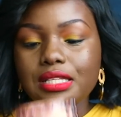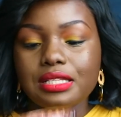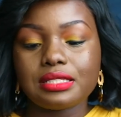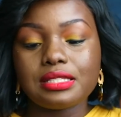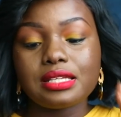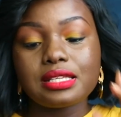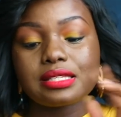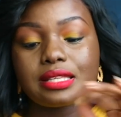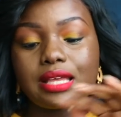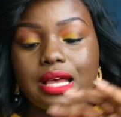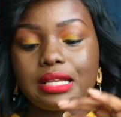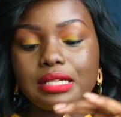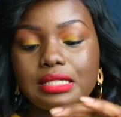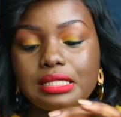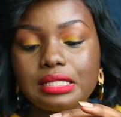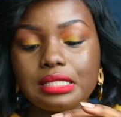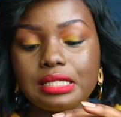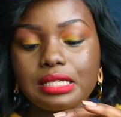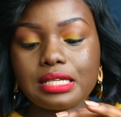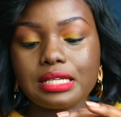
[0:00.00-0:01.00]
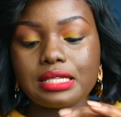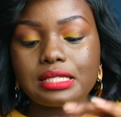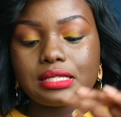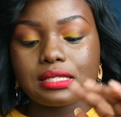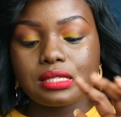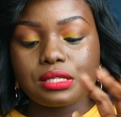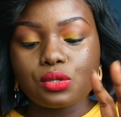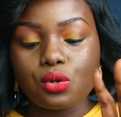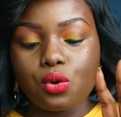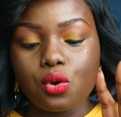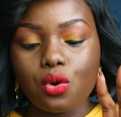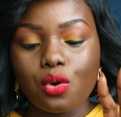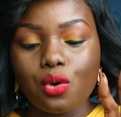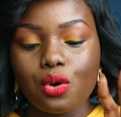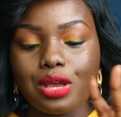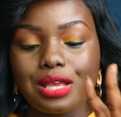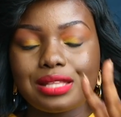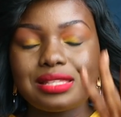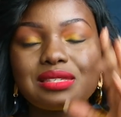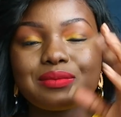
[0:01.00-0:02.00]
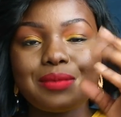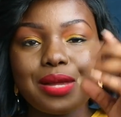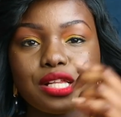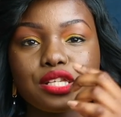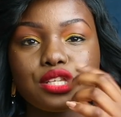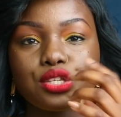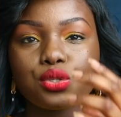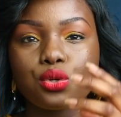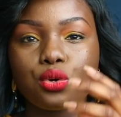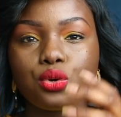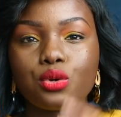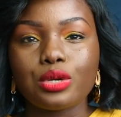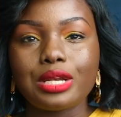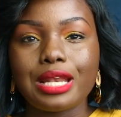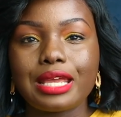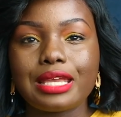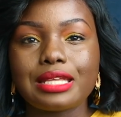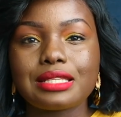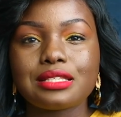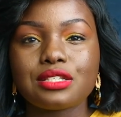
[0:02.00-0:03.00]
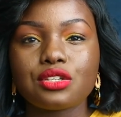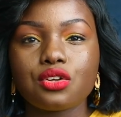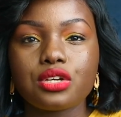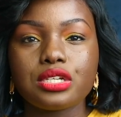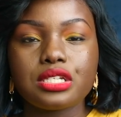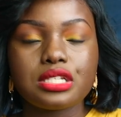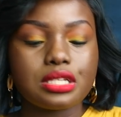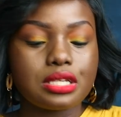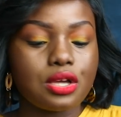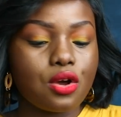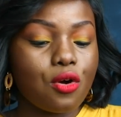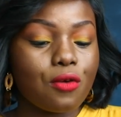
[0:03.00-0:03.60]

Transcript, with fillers: this candle is so it smells so good like it's not